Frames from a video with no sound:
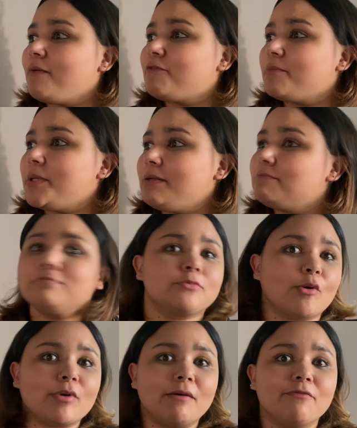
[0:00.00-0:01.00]
for me.
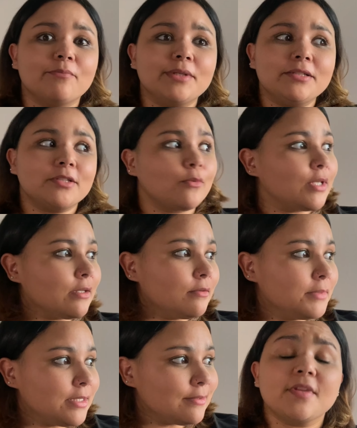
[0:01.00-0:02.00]
Don't come for me. Don't kill
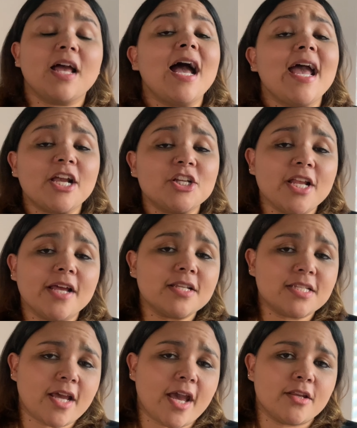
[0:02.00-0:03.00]
me. I actually
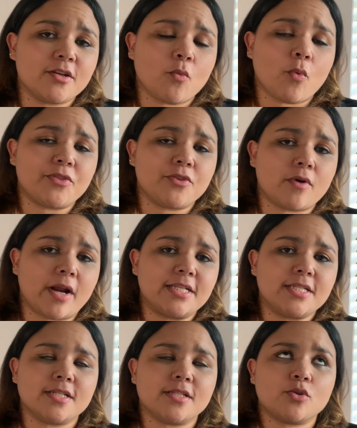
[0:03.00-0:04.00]
understand what the
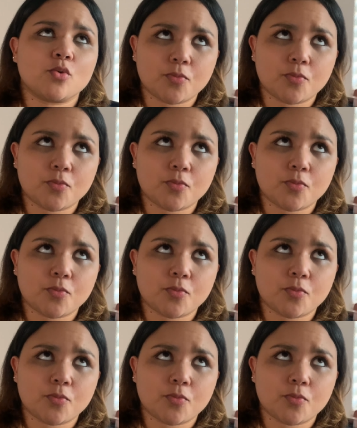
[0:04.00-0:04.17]
writers' thought